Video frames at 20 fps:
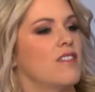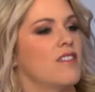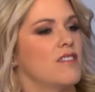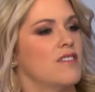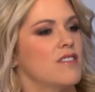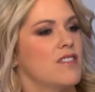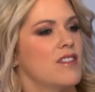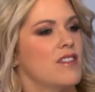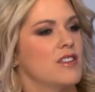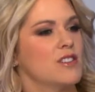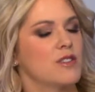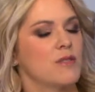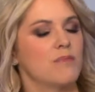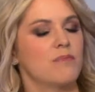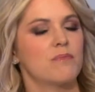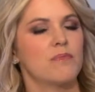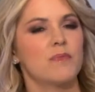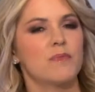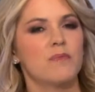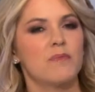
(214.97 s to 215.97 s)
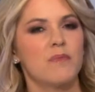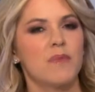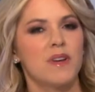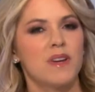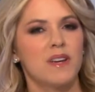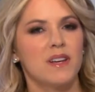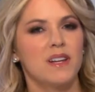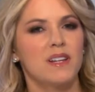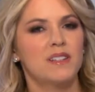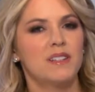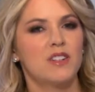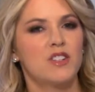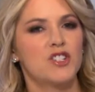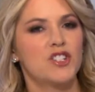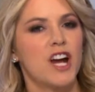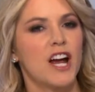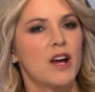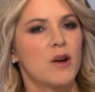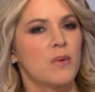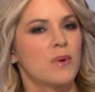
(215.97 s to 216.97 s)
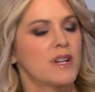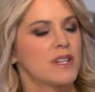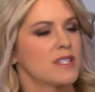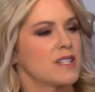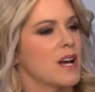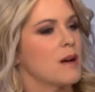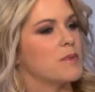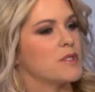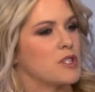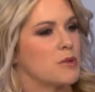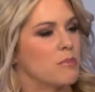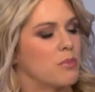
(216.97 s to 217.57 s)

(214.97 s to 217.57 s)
He's not shy when it comes to